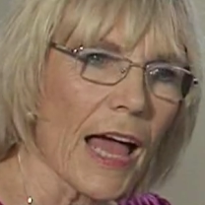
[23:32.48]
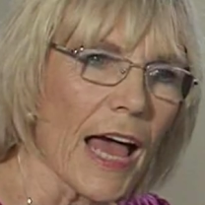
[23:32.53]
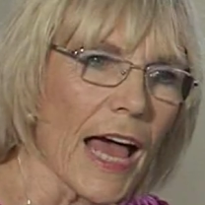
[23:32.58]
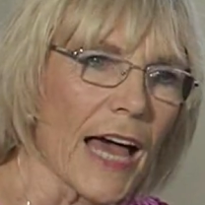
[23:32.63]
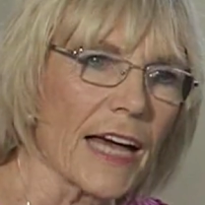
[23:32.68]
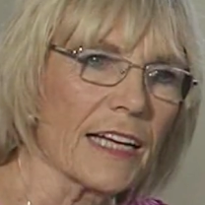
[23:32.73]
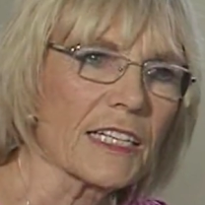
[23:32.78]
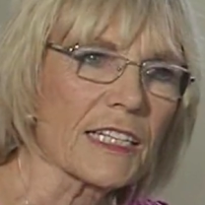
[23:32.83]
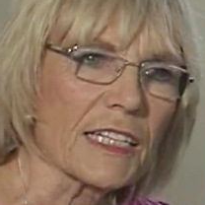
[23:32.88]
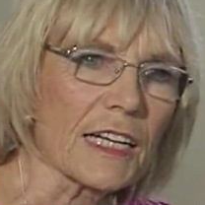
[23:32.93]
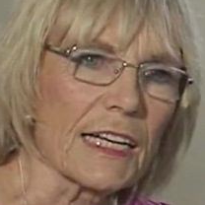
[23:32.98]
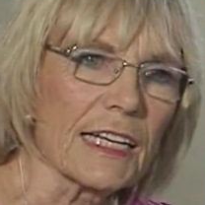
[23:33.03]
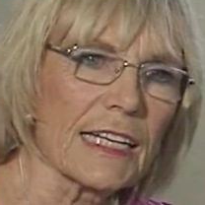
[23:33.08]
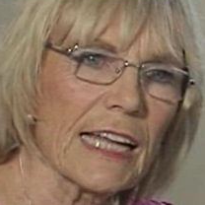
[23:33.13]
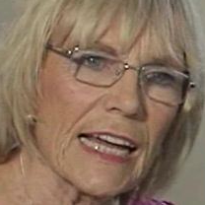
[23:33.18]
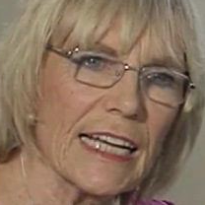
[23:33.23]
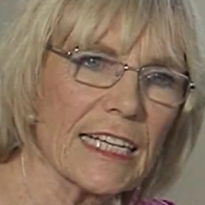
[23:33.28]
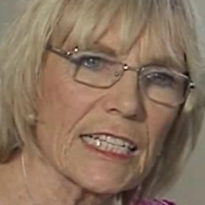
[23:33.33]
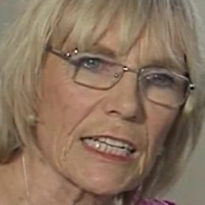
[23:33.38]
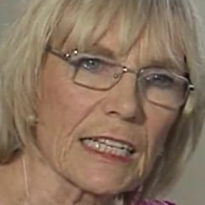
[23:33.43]
And at a
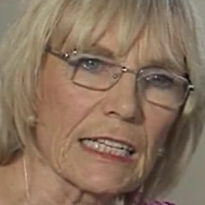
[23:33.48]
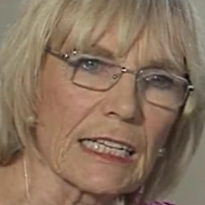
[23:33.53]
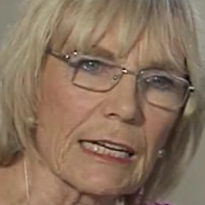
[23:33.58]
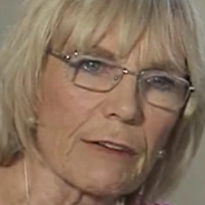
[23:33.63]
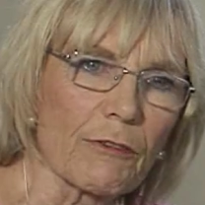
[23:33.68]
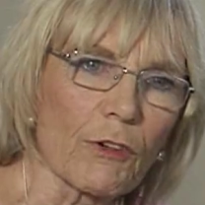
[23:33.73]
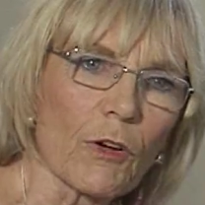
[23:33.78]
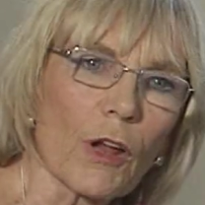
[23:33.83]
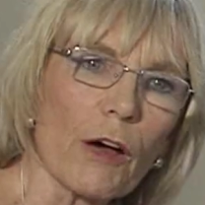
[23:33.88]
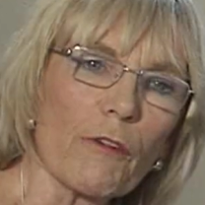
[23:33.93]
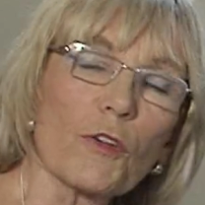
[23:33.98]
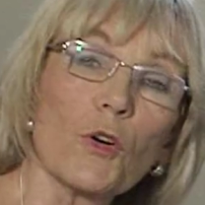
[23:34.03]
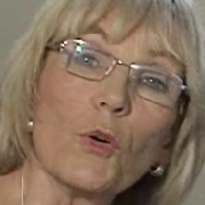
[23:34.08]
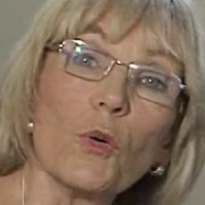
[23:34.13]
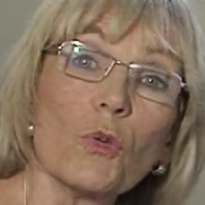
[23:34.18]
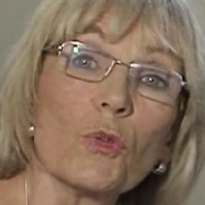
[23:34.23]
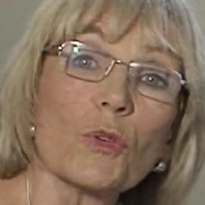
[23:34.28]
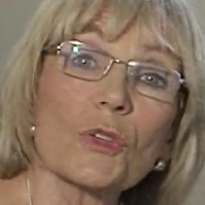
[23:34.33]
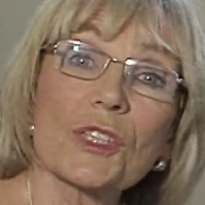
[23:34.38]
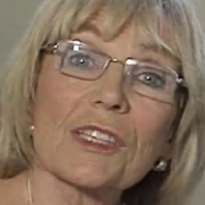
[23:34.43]
later level, of
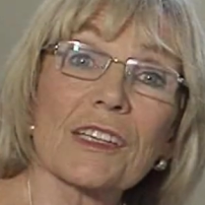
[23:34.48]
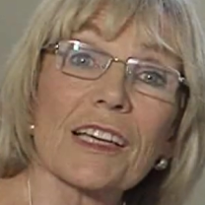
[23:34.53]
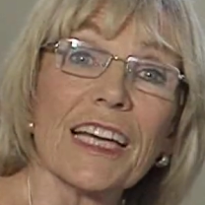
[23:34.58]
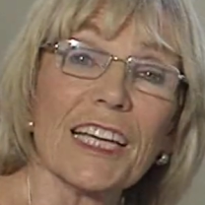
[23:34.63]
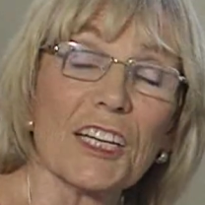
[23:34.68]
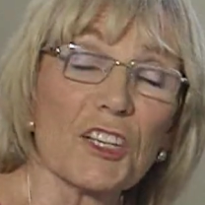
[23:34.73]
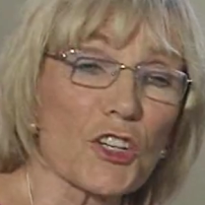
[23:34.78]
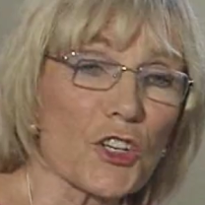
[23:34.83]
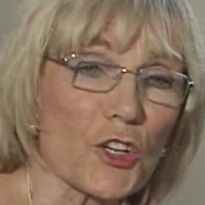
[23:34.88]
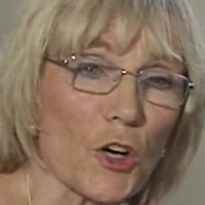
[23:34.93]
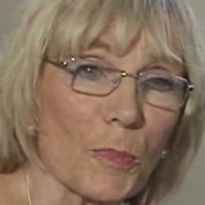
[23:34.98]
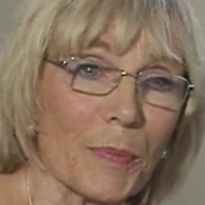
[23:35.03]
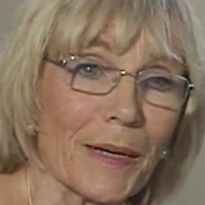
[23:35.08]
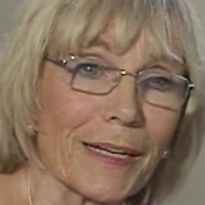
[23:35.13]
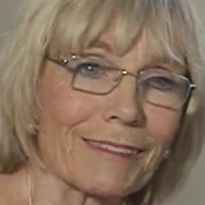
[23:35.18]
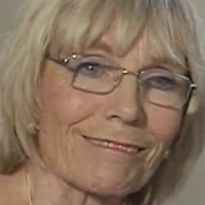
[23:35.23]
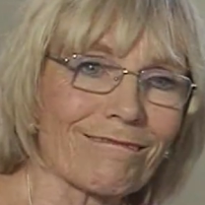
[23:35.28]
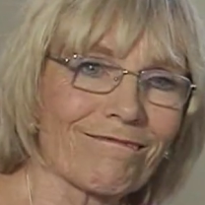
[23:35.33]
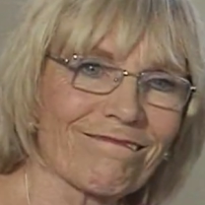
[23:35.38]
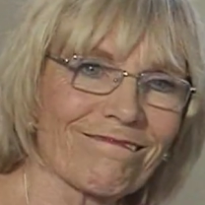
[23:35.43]
course, in
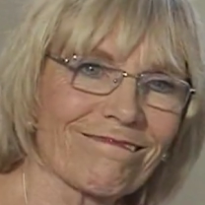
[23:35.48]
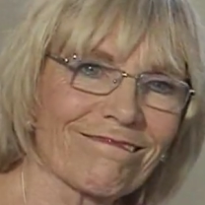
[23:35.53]
Chopin.